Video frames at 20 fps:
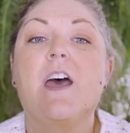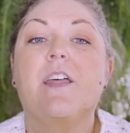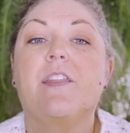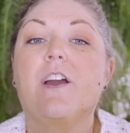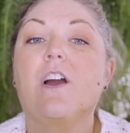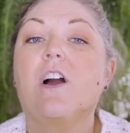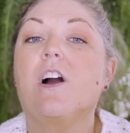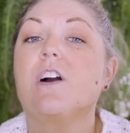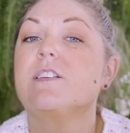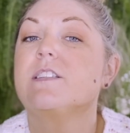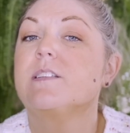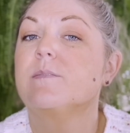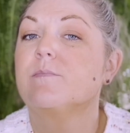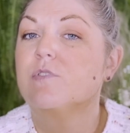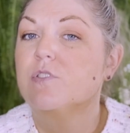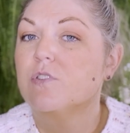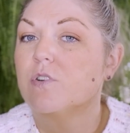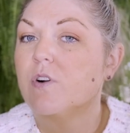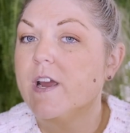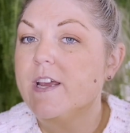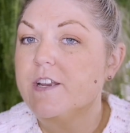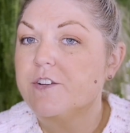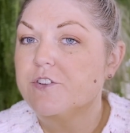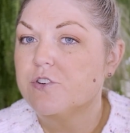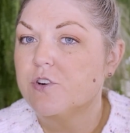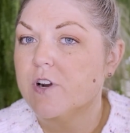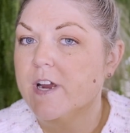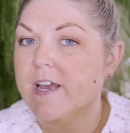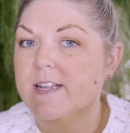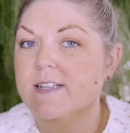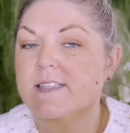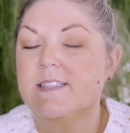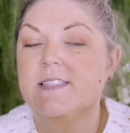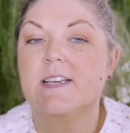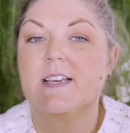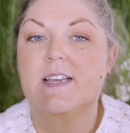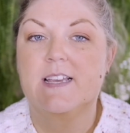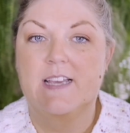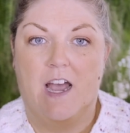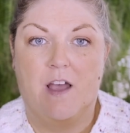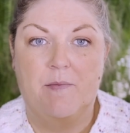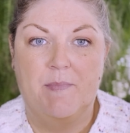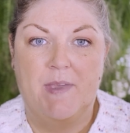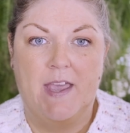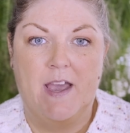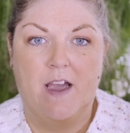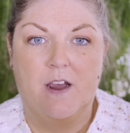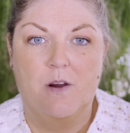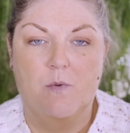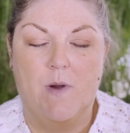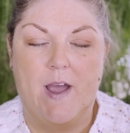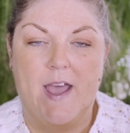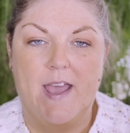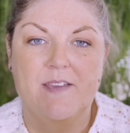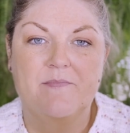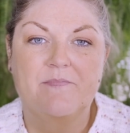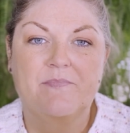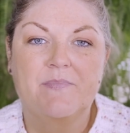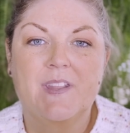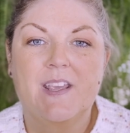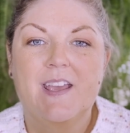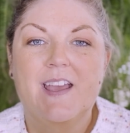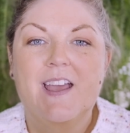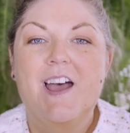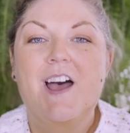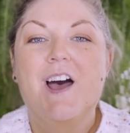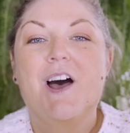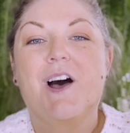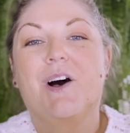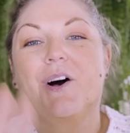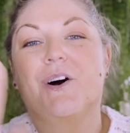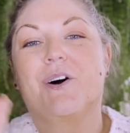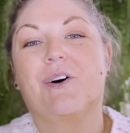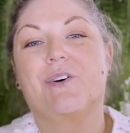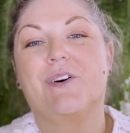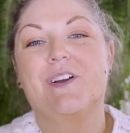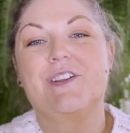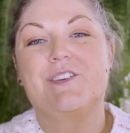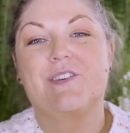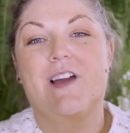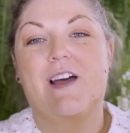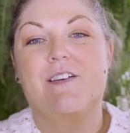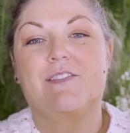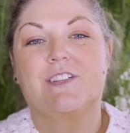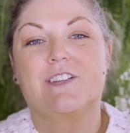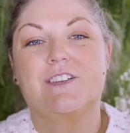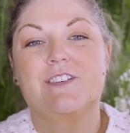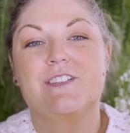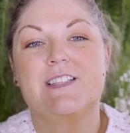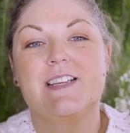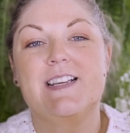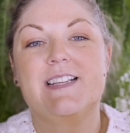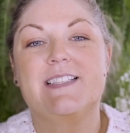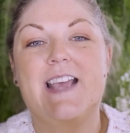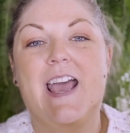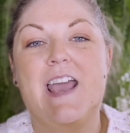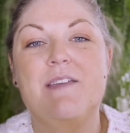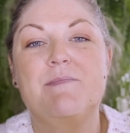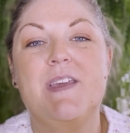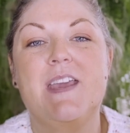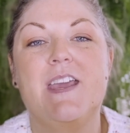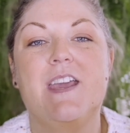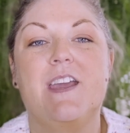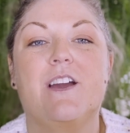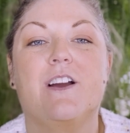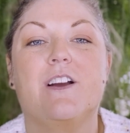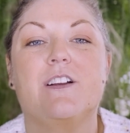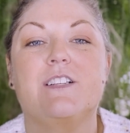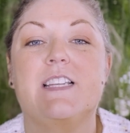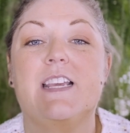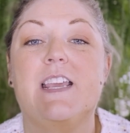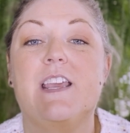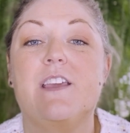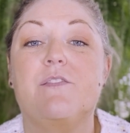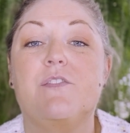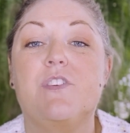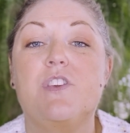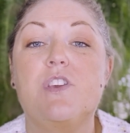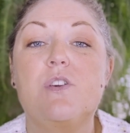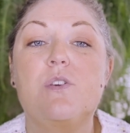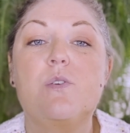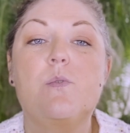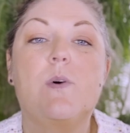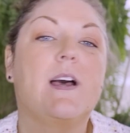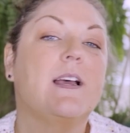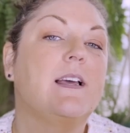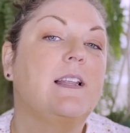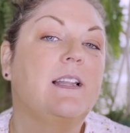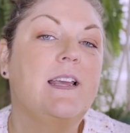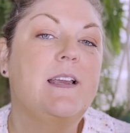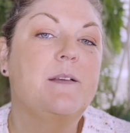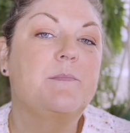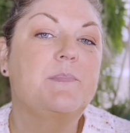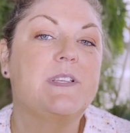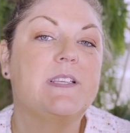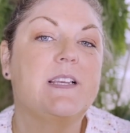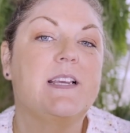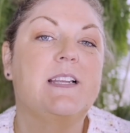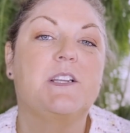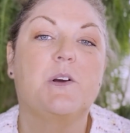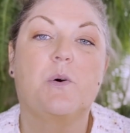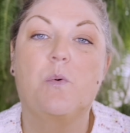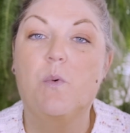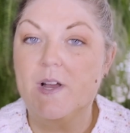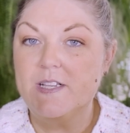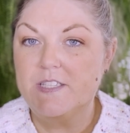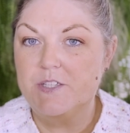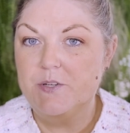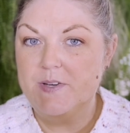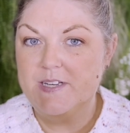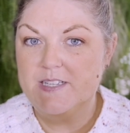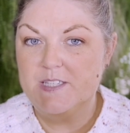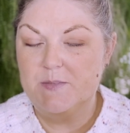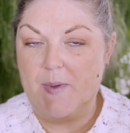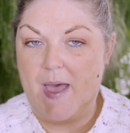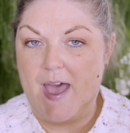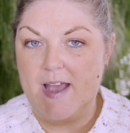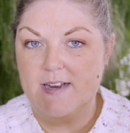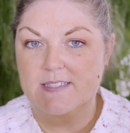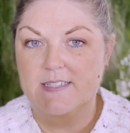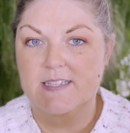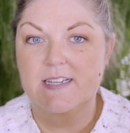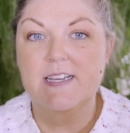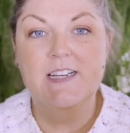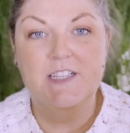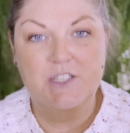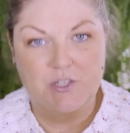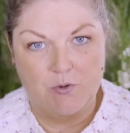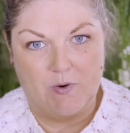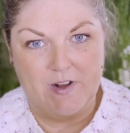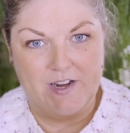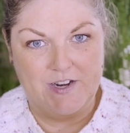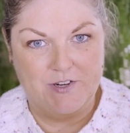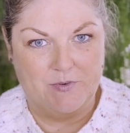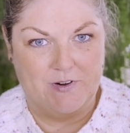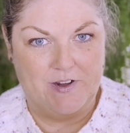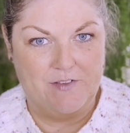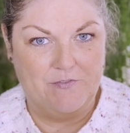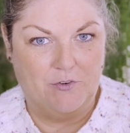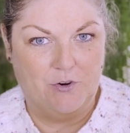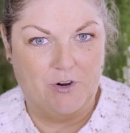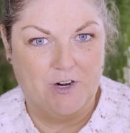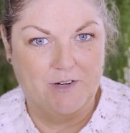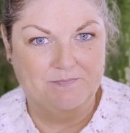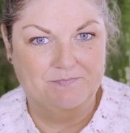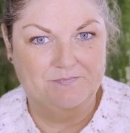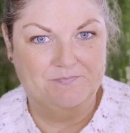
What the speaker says: there are some great trends coming our way. Ahoy travelers, it's Amy here to give you a glimpse into what to expect in 2024.